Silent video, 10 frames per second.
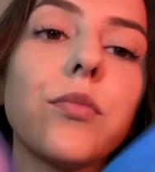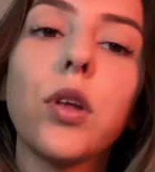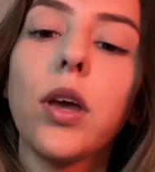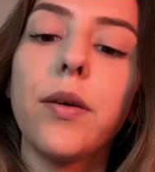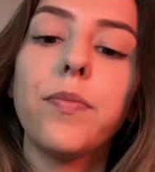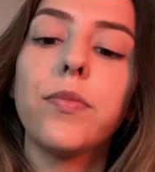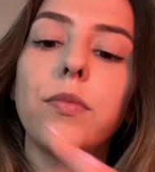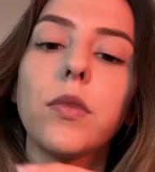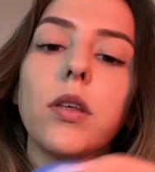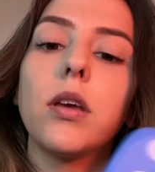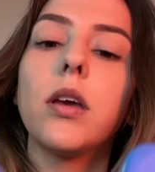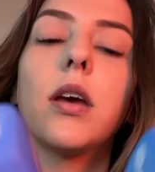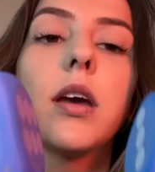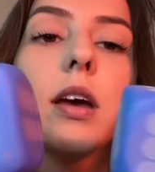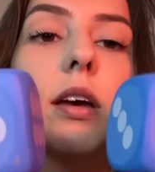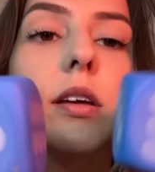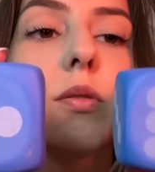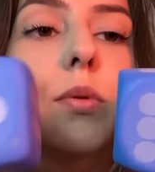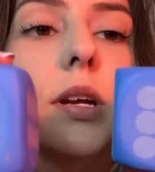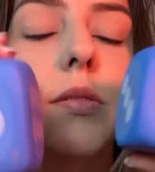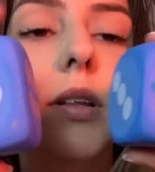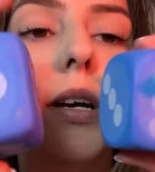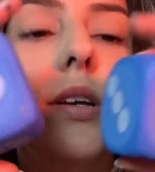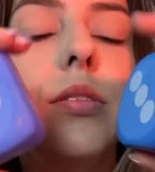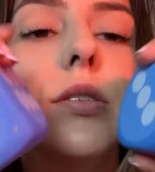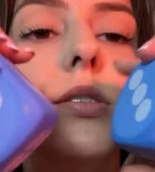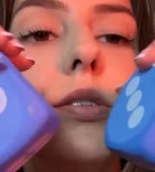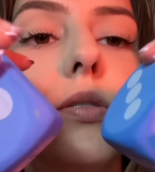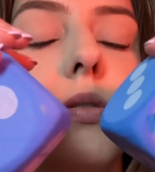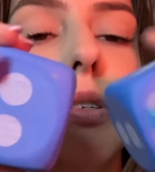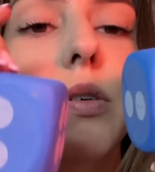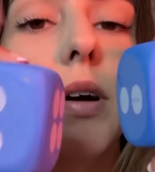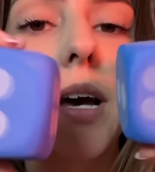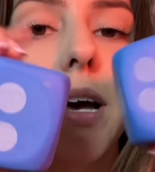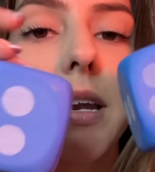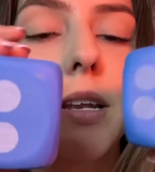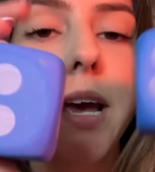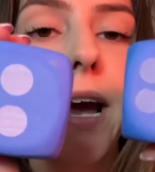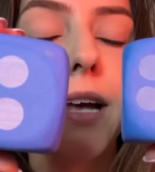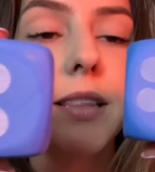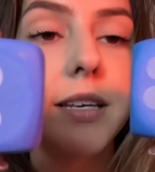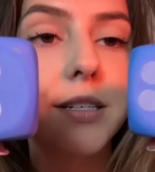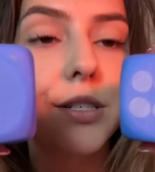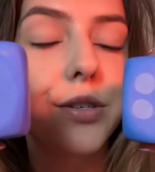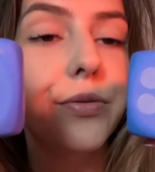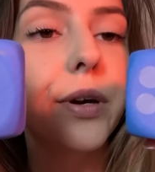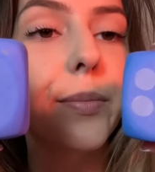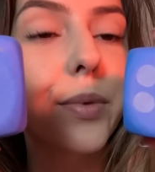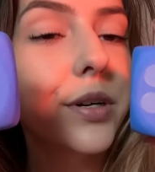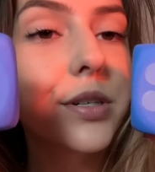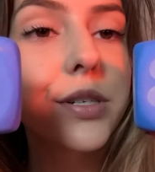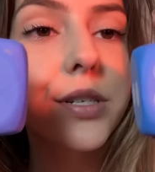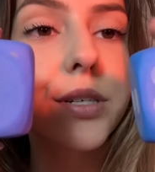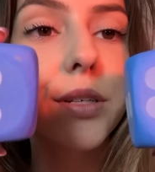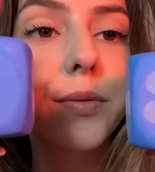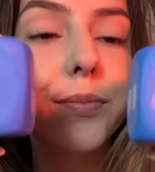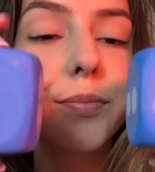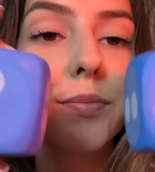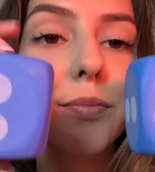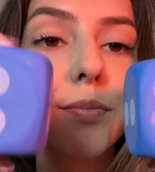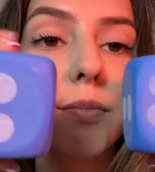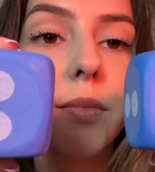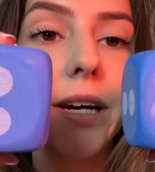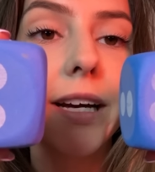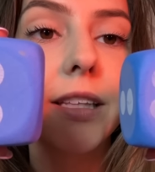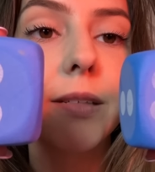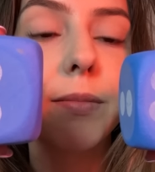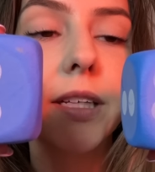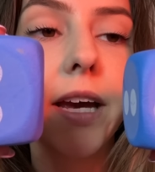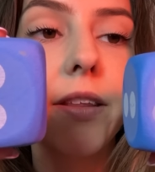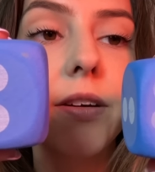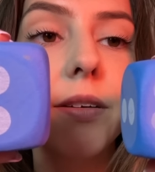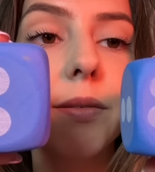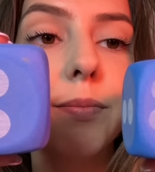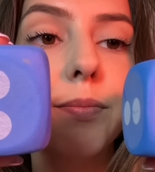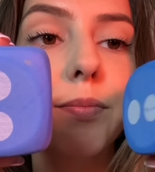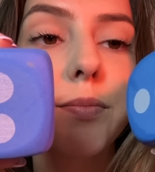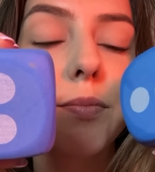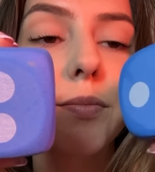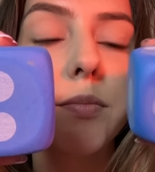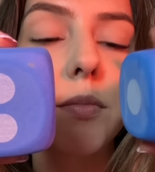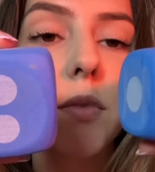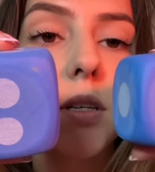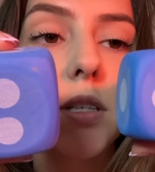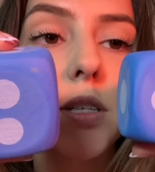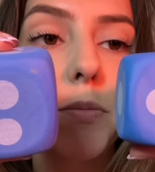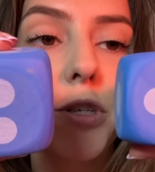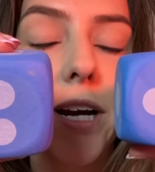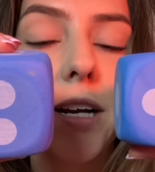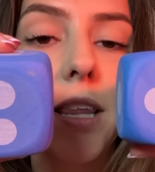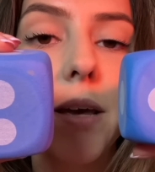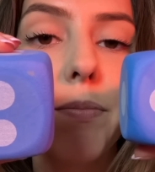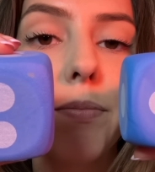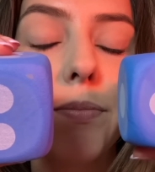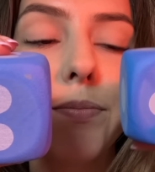Okay. And what I would like you to do is go ahead and add these two numbers. Add them together. Subtract them.